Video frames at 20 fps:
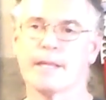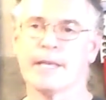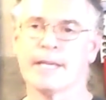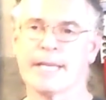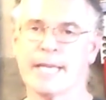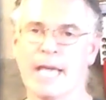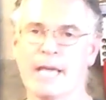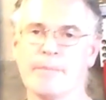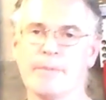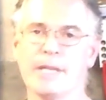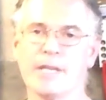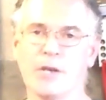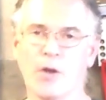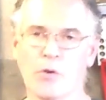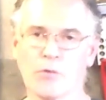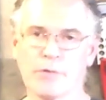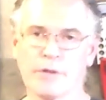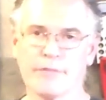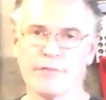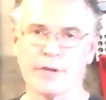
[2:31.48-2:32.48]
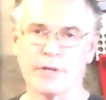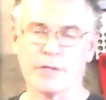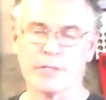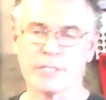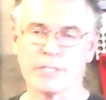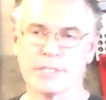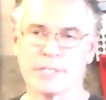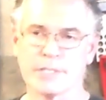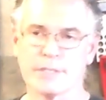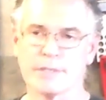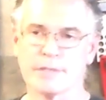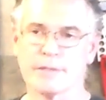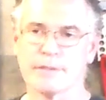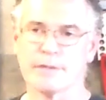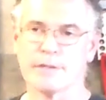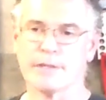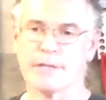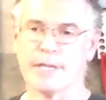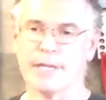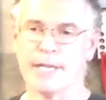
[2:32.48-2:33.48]
It came in no reverse,
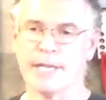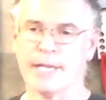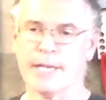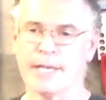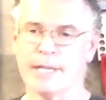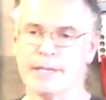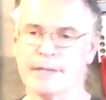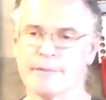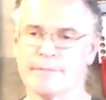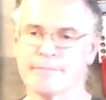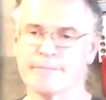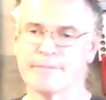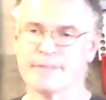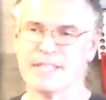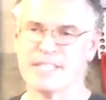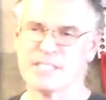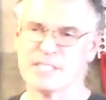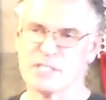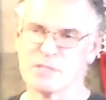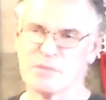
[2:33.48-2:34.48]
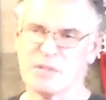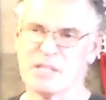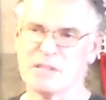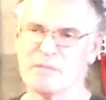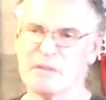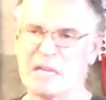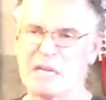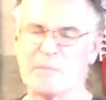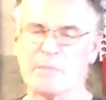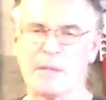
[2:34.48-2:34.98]
and I says, well,